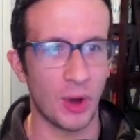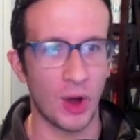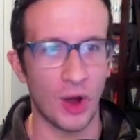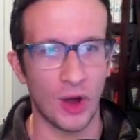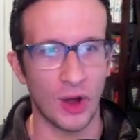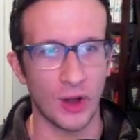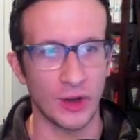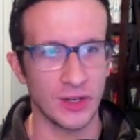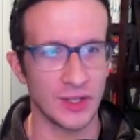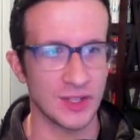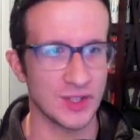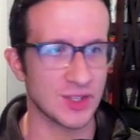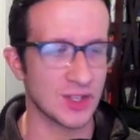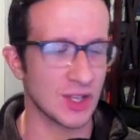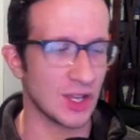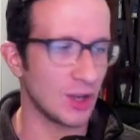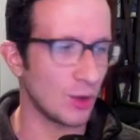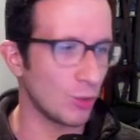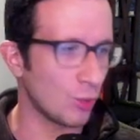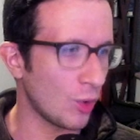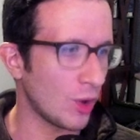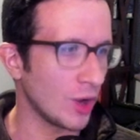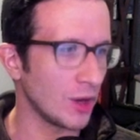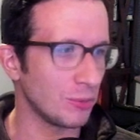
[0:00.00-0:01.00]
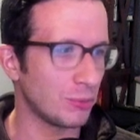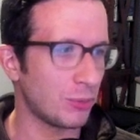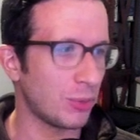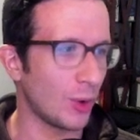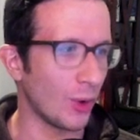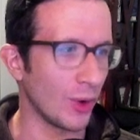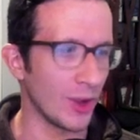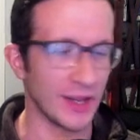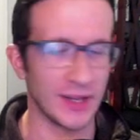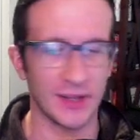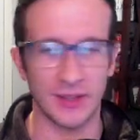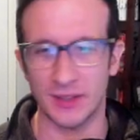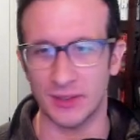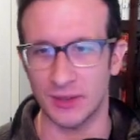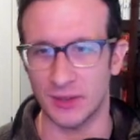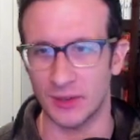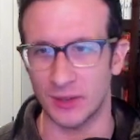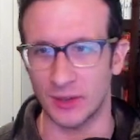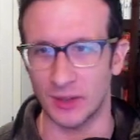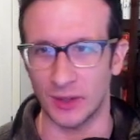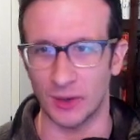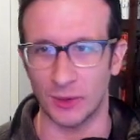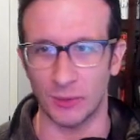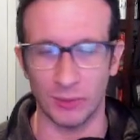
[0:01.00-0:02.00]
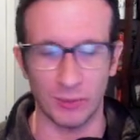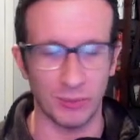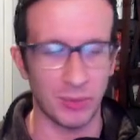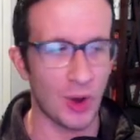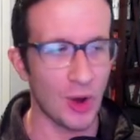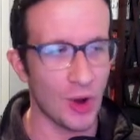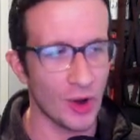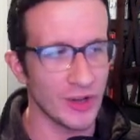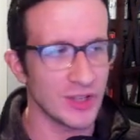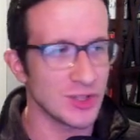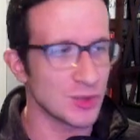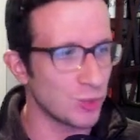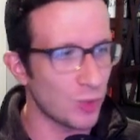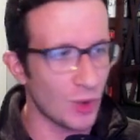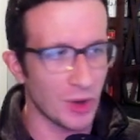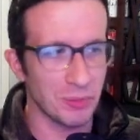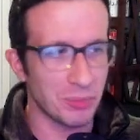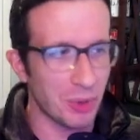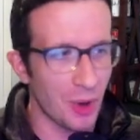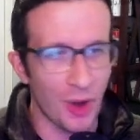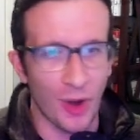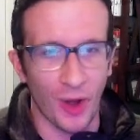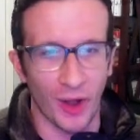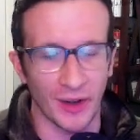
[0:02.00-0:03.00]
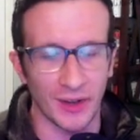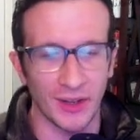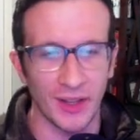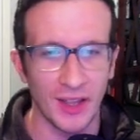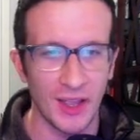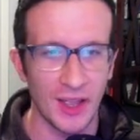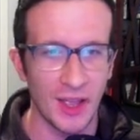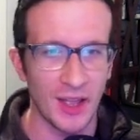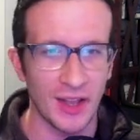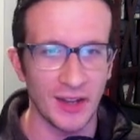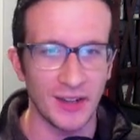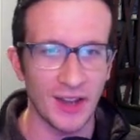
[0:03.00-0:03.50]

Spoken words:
pawn is 1 point, or pawn is 1 pawn,